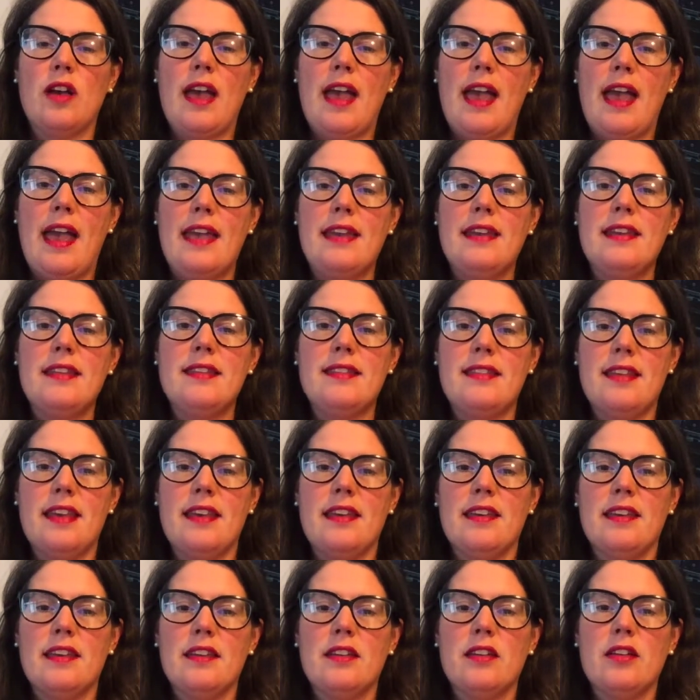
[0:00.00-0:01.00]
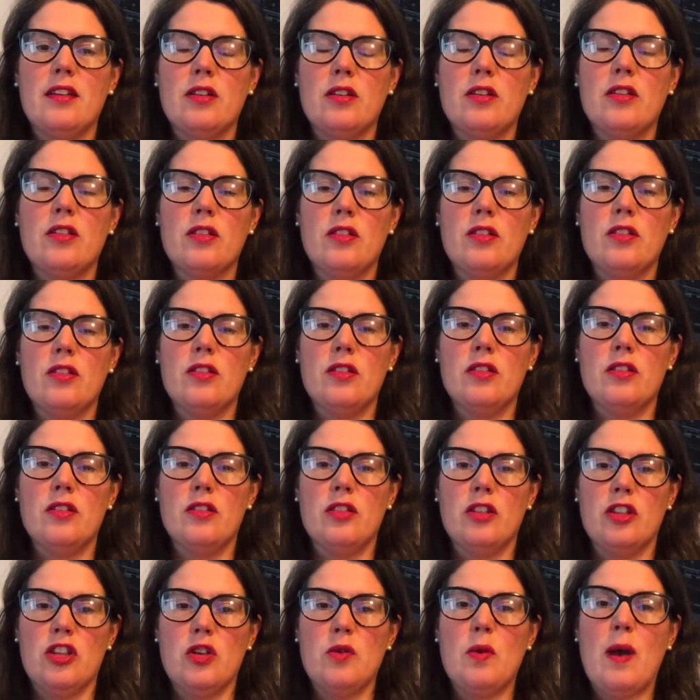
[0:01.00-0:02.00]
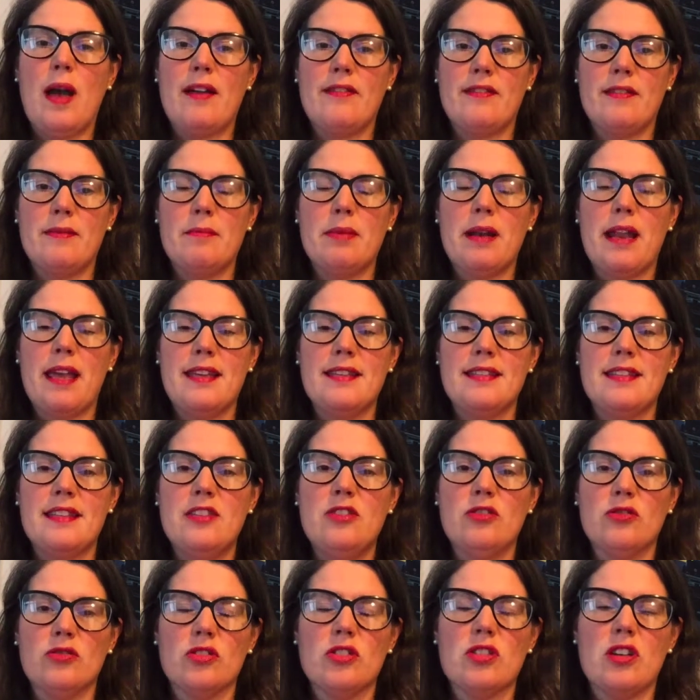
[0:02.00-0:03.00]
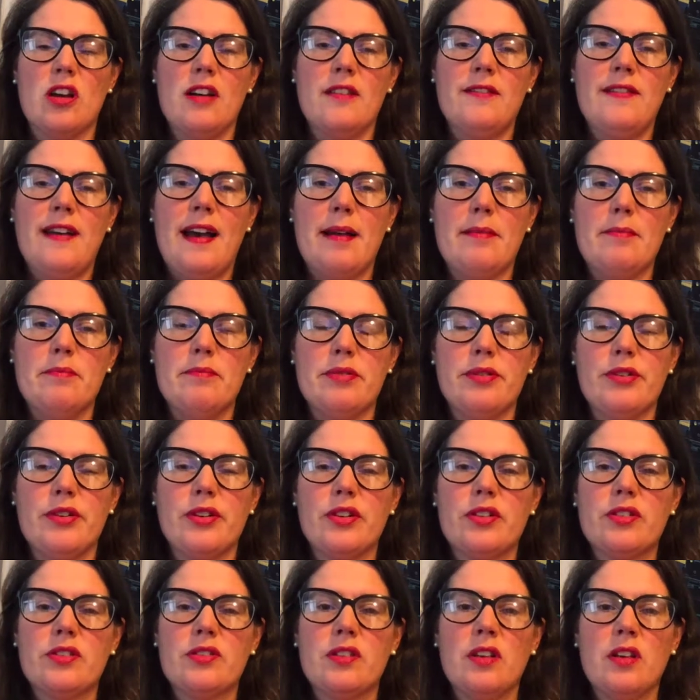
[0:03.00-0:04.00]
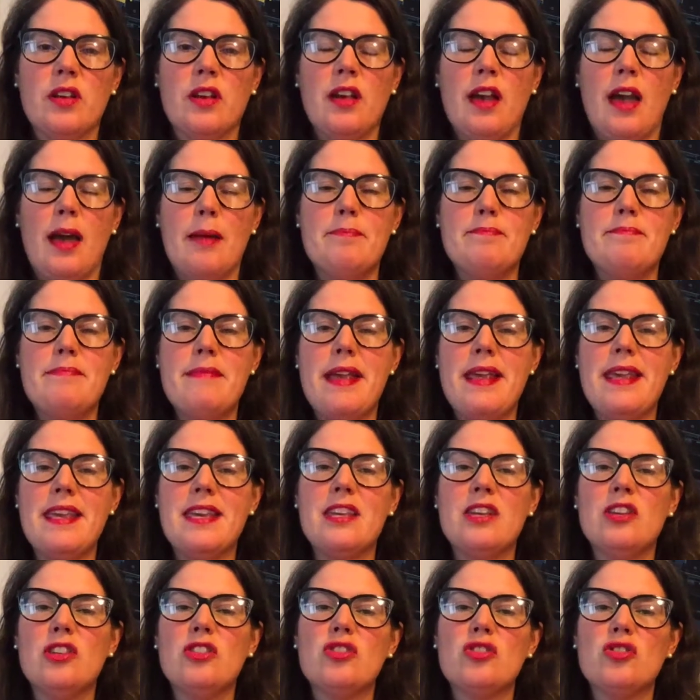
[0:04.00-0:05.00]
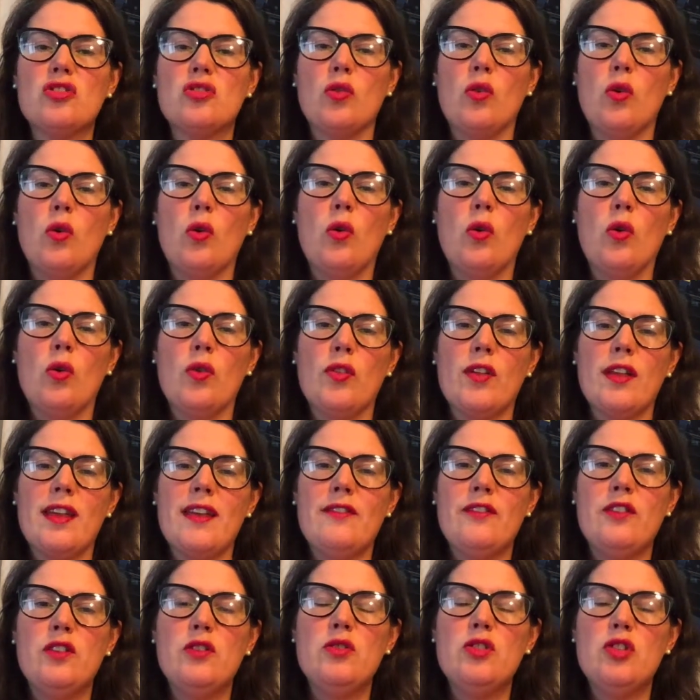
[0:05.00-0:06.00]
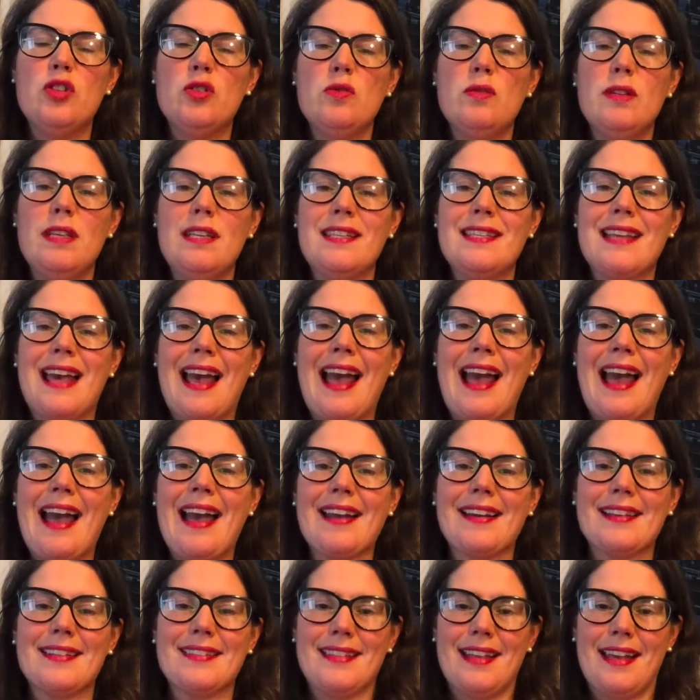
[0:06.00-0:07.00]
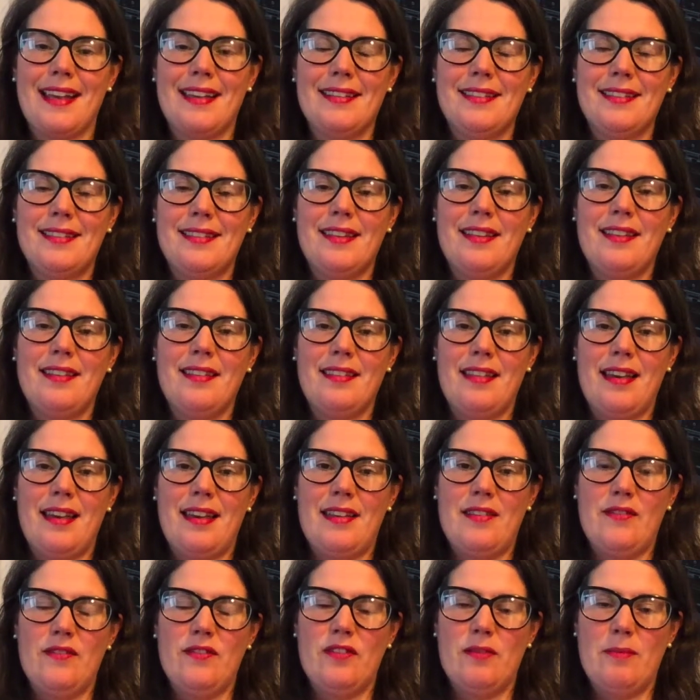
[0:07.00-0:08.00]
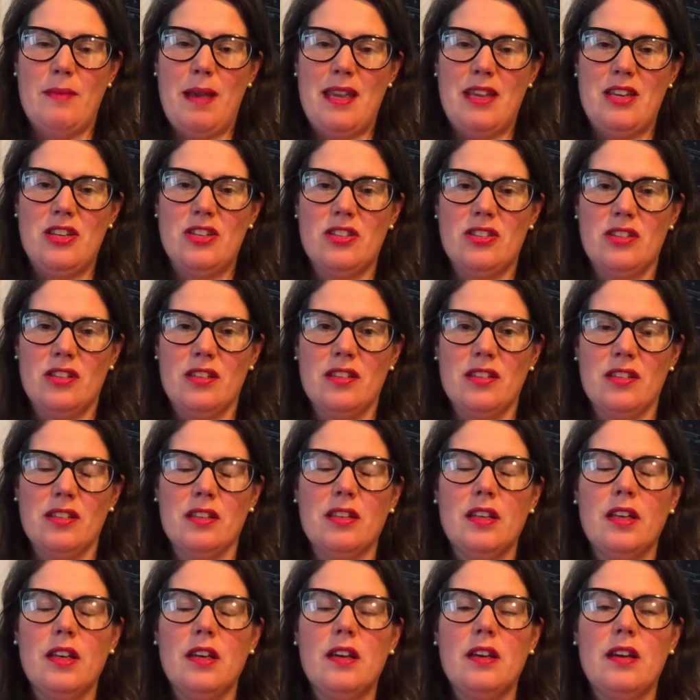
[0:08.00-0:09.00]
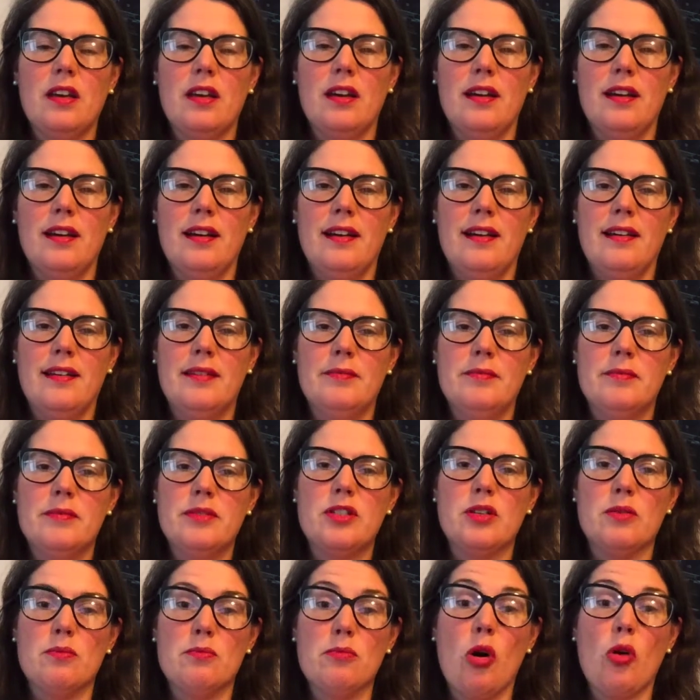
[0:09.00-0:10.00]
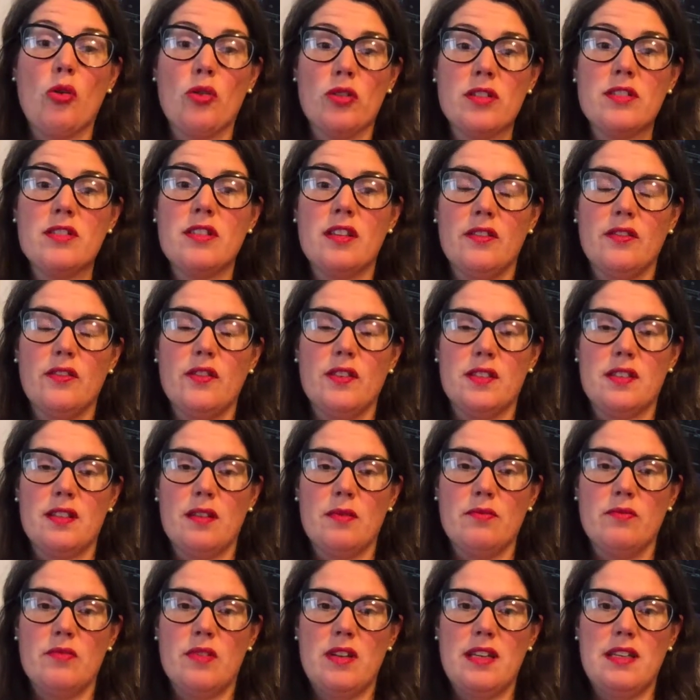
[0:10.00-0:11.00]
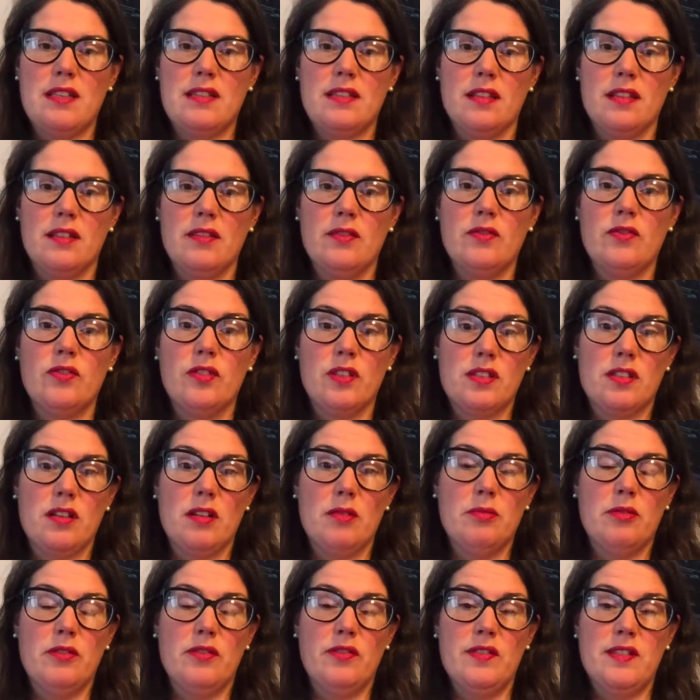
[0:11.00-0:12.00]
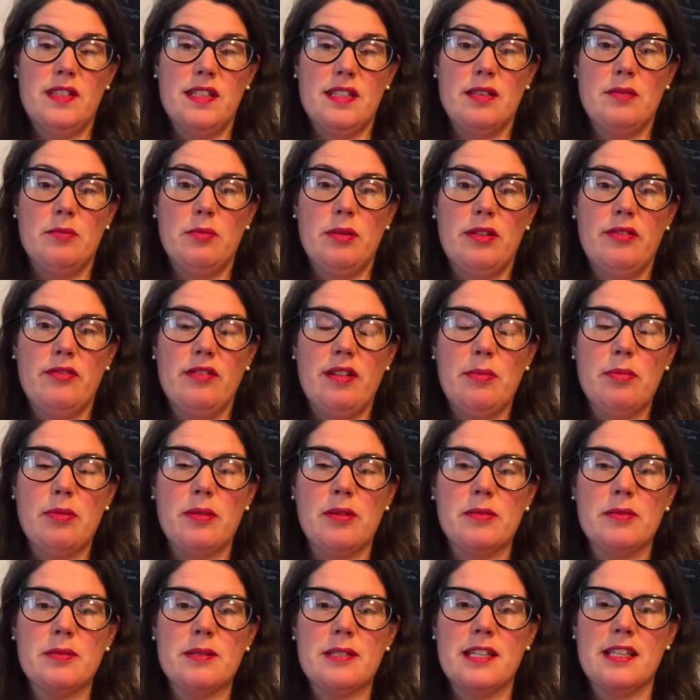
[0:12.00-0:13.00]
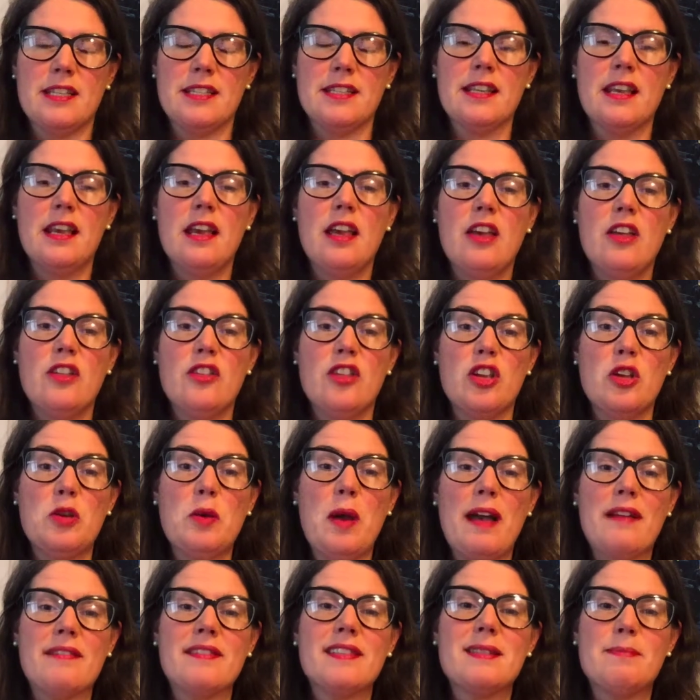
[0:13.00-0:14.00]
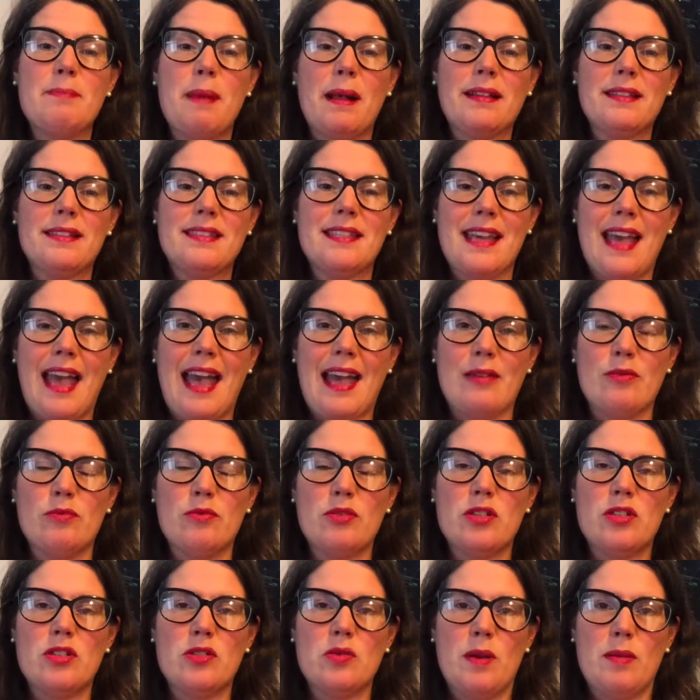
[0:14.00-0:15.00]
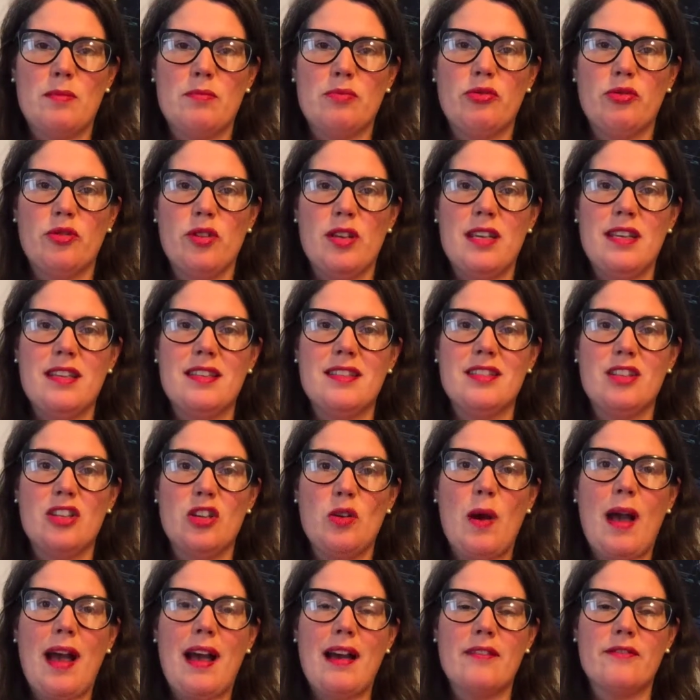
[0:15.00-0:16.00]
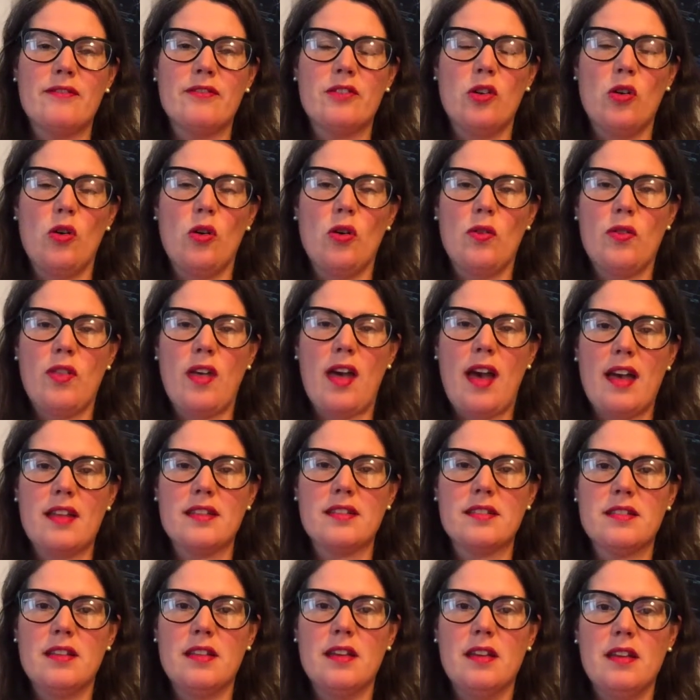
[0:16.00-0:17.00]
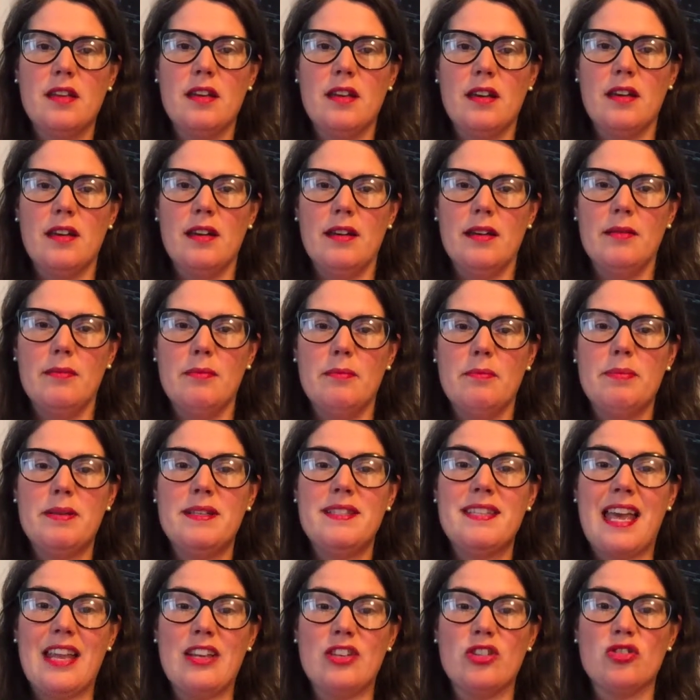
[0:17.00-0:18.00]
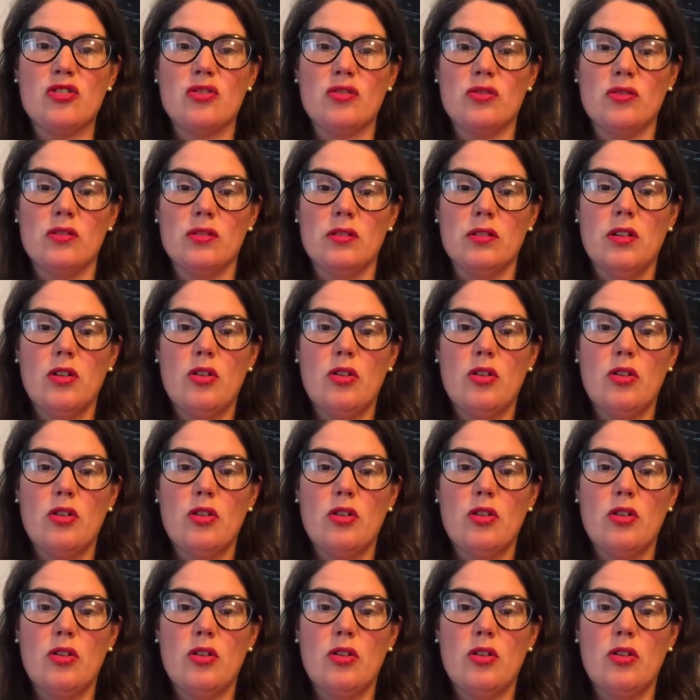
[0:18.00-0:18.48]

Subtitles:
anything that you have in place in your staff handbooks, and making sure that if you do need to access that information to monitor for some reason, for example, for disciplinary purposes, that you have spelt it out to employees that you have got that potential